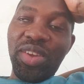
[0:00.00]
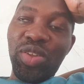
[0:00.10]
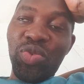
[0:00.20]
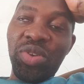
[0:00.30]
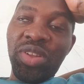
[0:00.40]

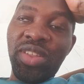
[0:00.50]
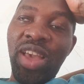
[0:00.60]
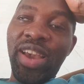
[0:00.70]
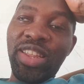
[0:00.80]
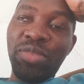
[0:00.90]
In
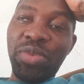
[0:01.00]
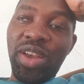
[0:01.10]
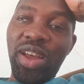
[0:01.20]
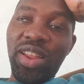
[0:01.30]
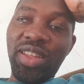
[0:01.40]
the
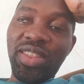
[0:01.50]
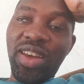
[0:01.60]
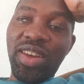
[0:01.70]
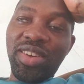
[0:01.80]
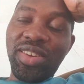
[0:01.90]
academic
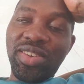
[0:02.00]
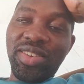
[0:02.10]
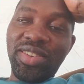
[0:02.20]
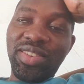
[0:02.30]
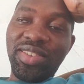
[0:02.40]
calendar,
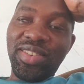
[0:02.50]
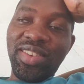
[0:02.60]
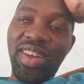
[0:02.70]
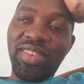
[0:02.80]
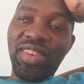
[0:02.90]

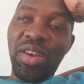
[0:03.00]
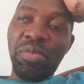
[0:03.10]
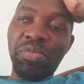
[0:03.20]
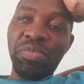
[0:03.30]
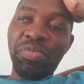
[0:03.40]

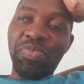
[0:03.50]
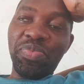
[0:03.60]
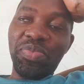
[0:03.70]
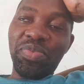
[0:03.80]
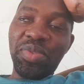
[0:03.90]
exam
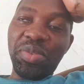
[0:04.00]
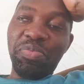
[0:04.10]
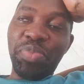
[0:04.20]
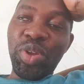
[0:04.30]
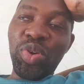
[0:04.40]

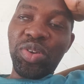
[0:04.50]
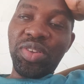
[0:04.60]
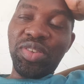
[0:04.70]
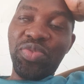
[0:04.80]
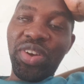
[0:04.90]
period
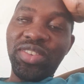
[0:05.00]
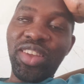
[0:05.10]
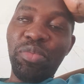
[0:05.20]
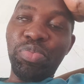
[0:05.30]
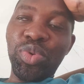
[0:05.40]
is fast
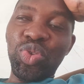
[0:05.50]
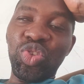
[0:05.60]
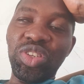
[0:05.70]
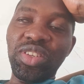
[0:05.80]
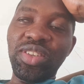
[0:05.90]

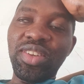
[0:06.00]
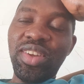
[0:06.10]
approaching.